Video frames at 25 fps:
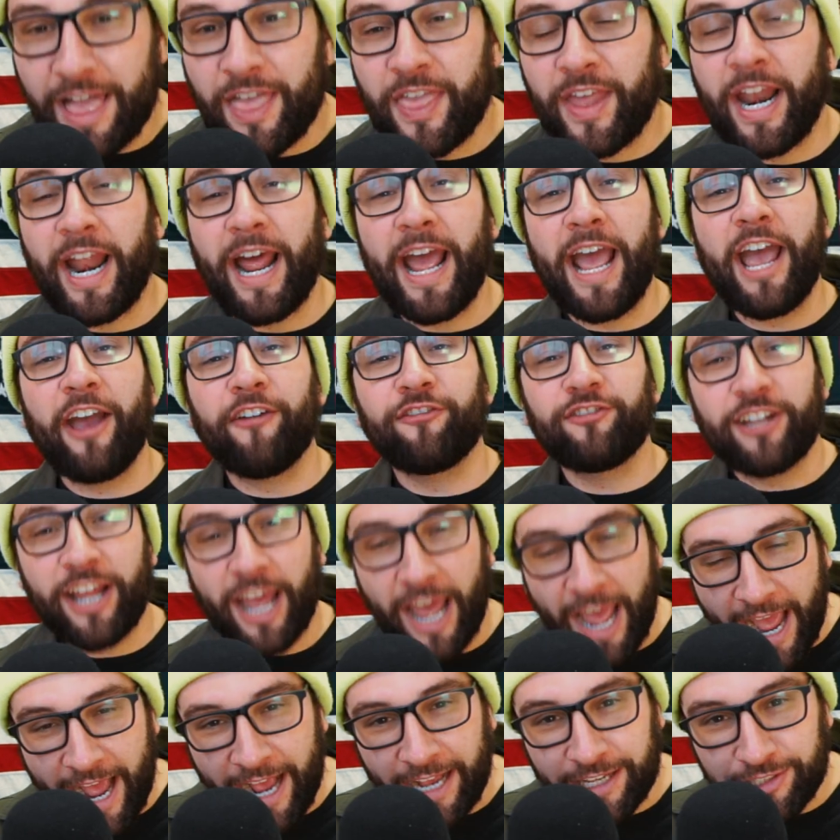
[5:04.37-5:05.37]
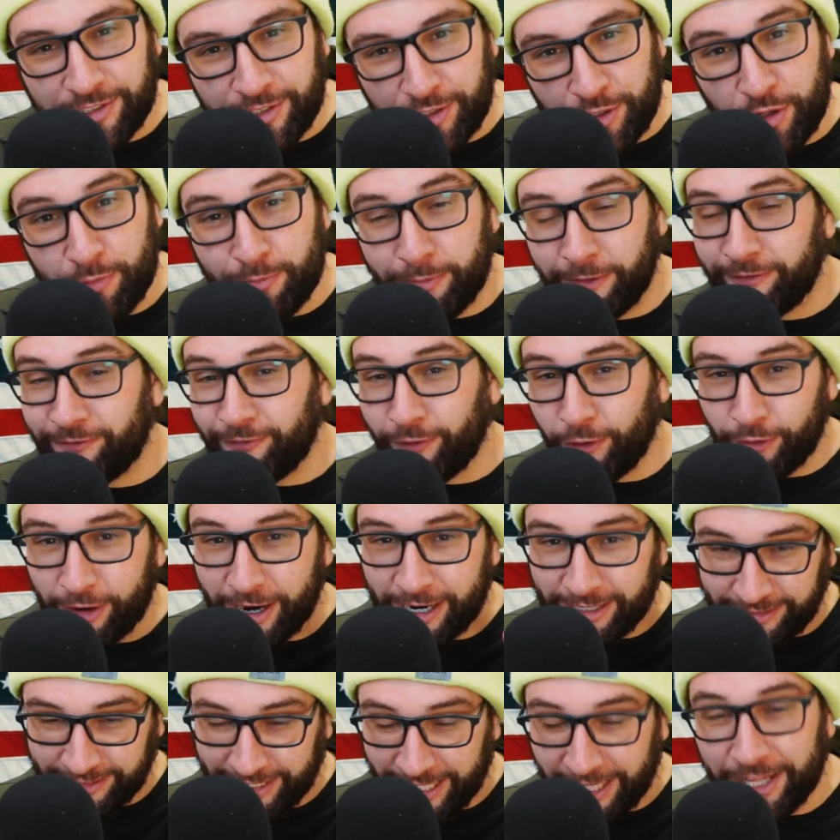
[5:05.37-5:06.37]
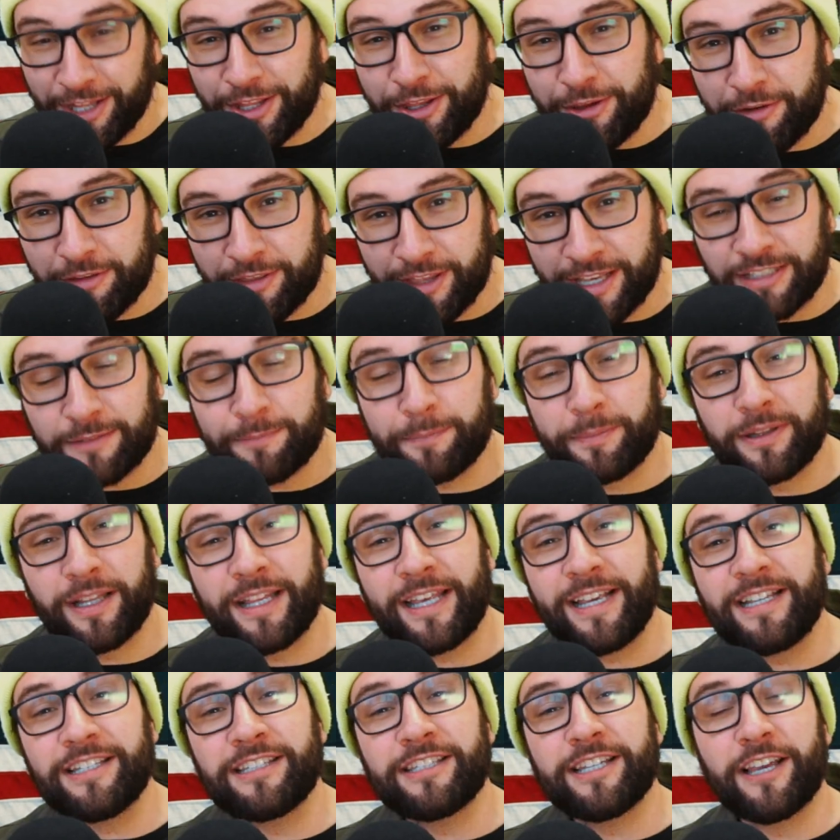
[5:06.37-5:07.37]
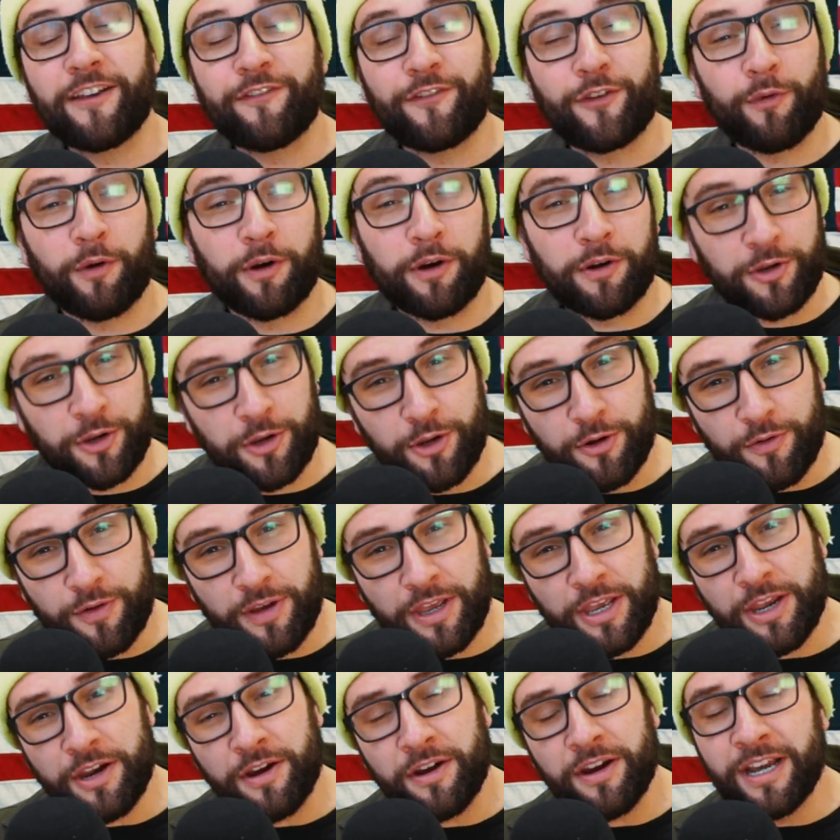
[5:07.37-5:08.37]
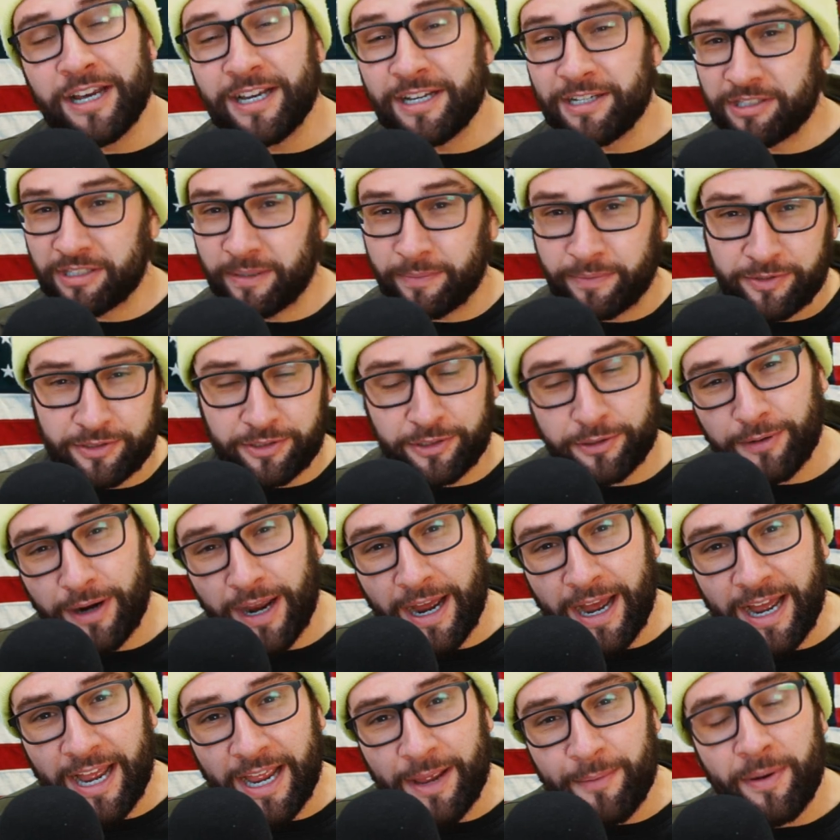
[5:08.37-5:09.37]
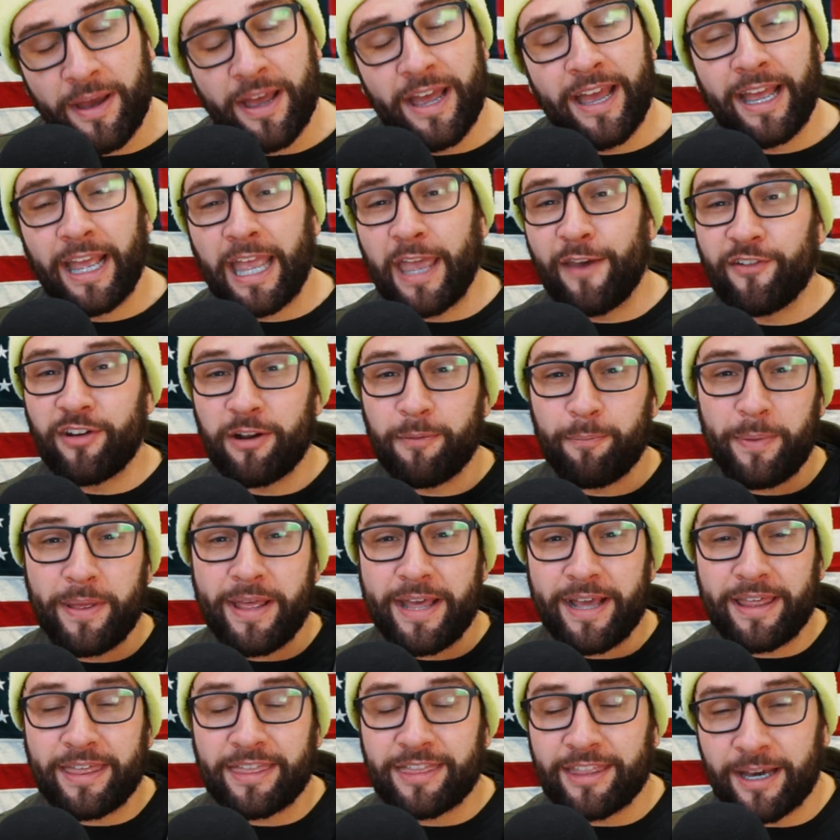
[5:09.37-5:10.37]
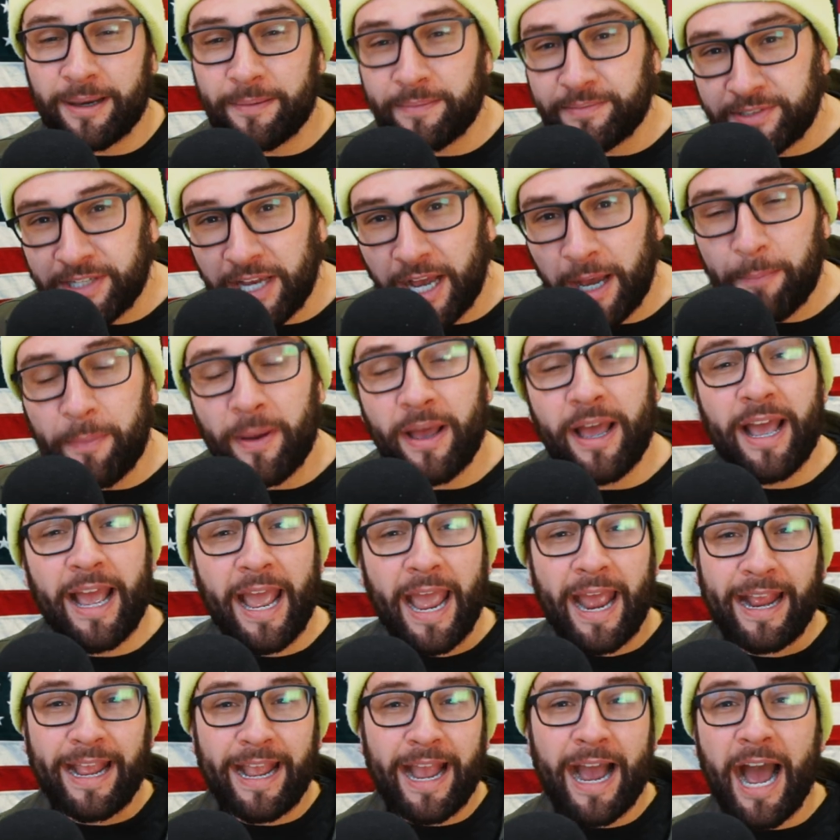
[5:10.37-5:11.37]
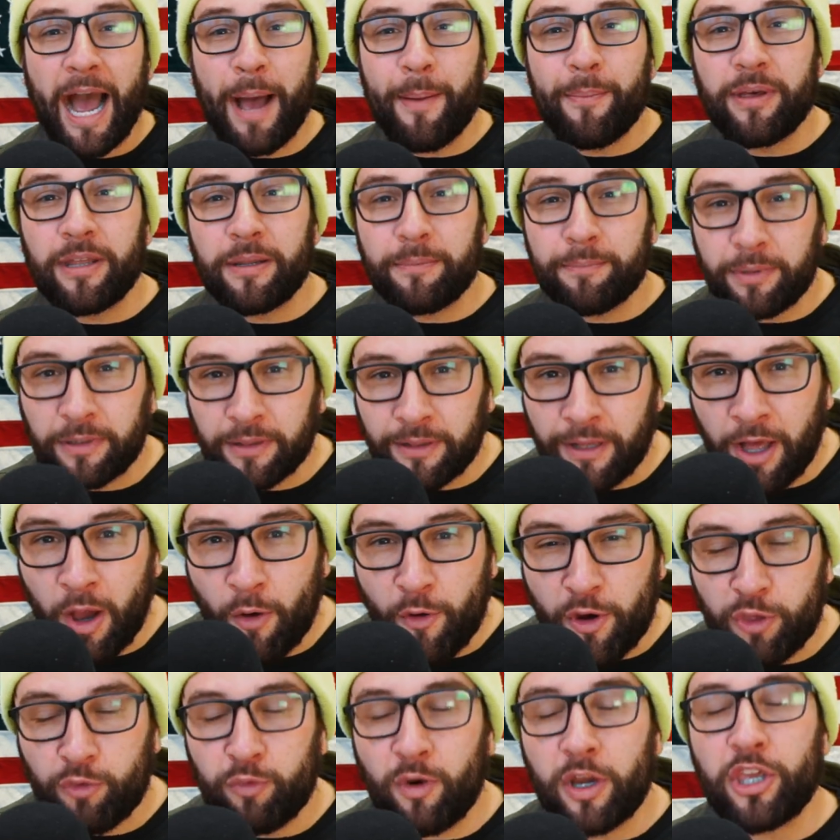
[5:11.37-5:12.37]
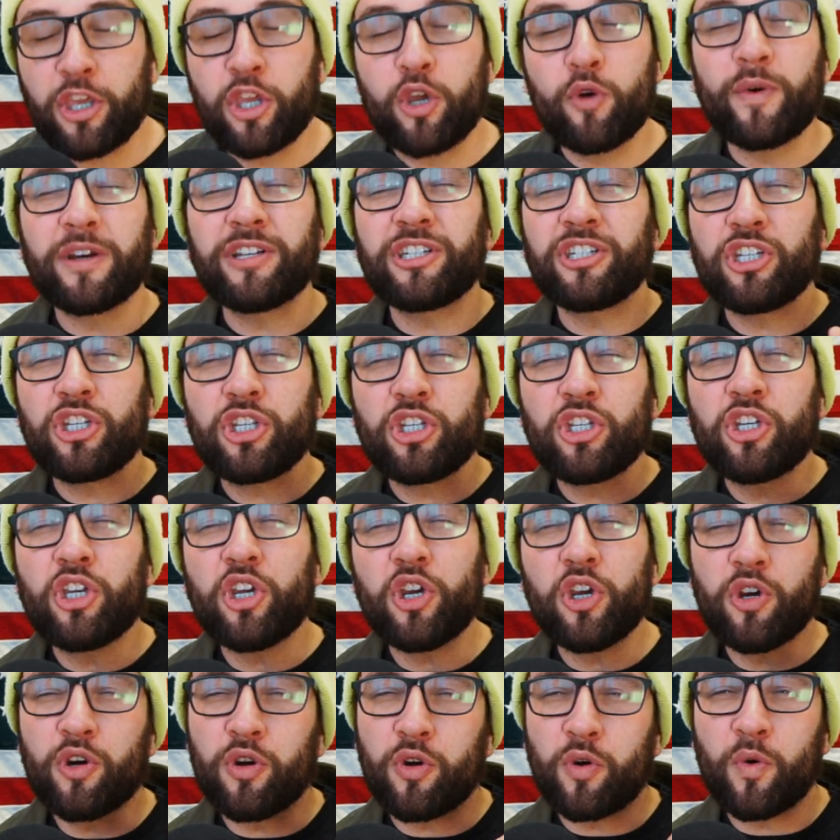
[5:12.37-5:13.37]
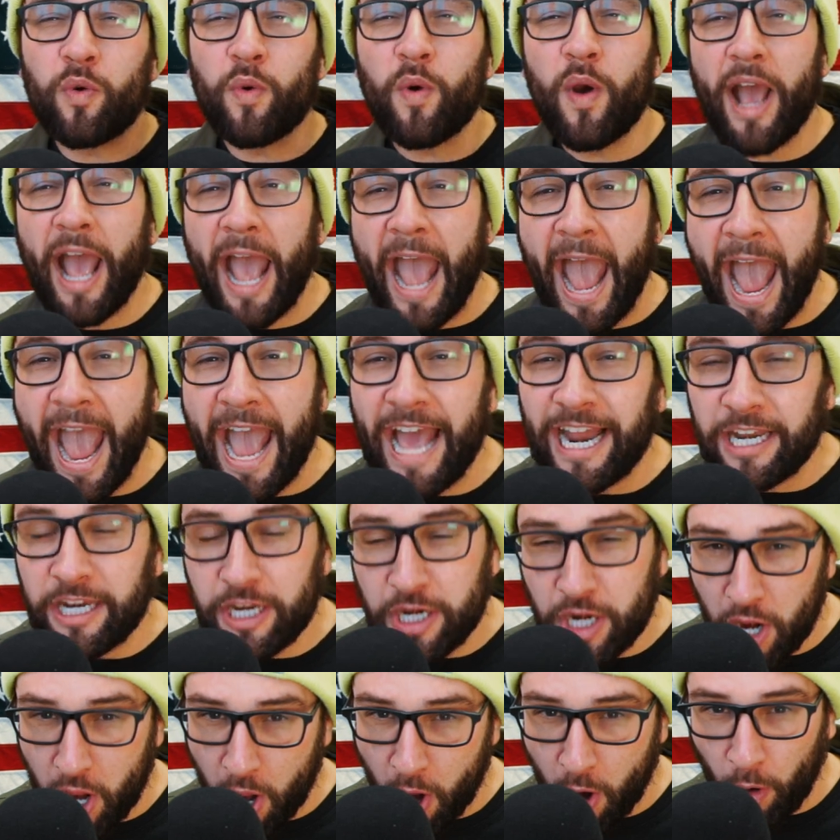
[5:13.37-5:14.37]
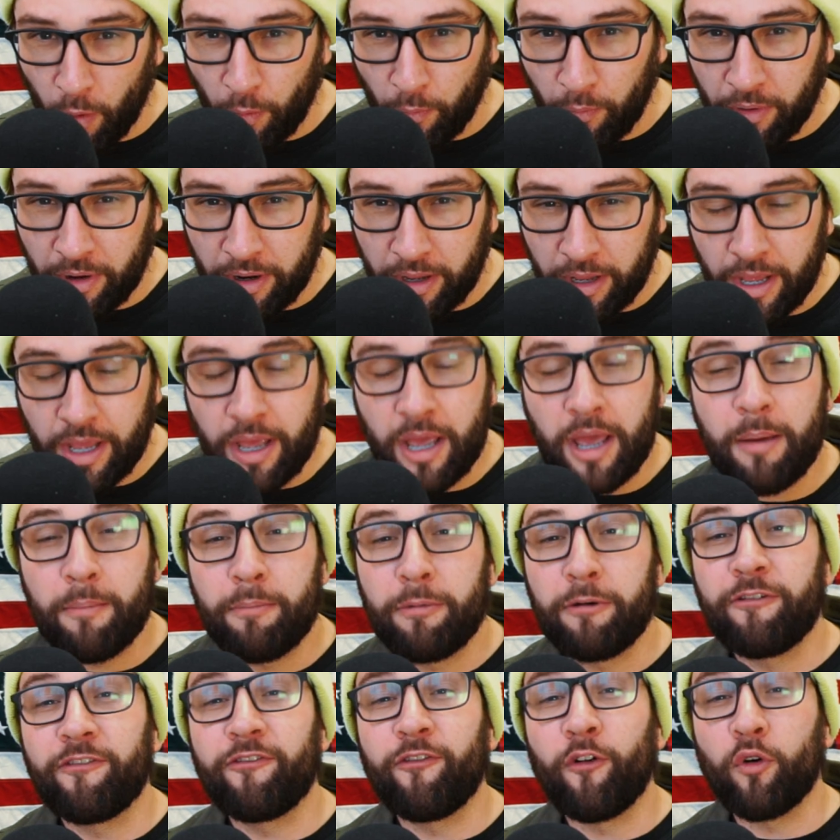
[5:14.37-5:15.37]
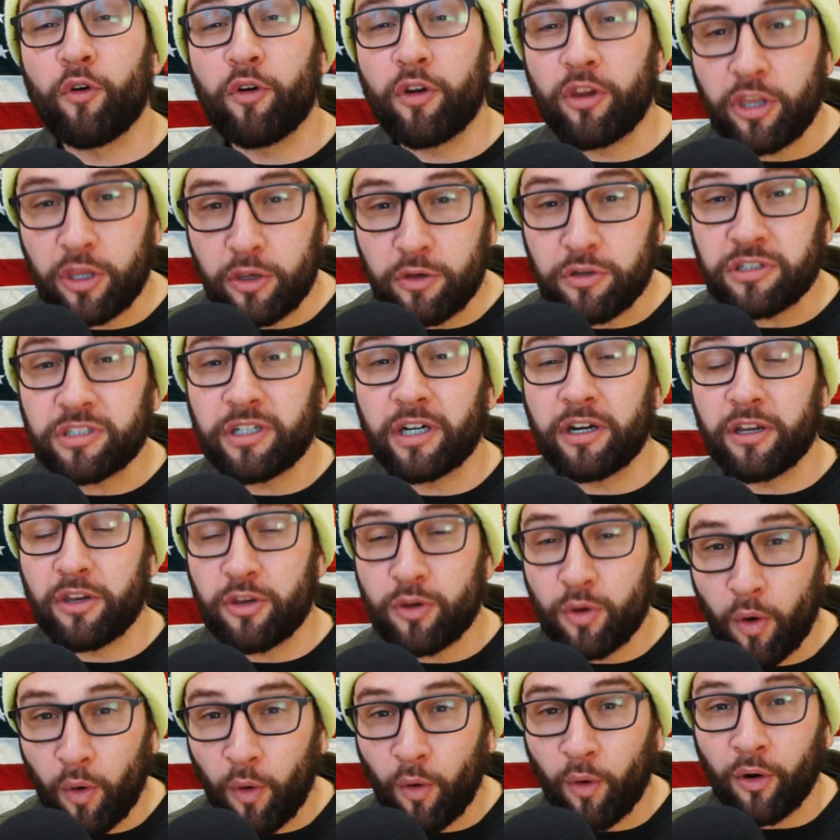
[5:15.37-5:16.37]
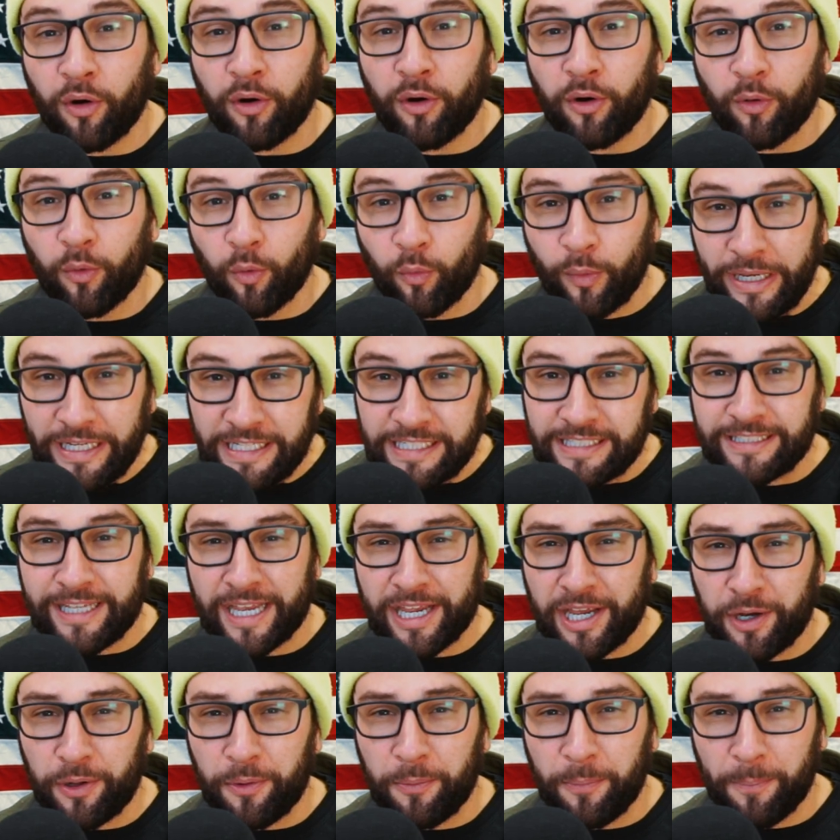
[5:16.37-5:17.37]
that I have to ask you before I tell you this. Please, if you are new here, subscribe, give it a big thumbs up, and comment below with what you wish you had known before you started your resale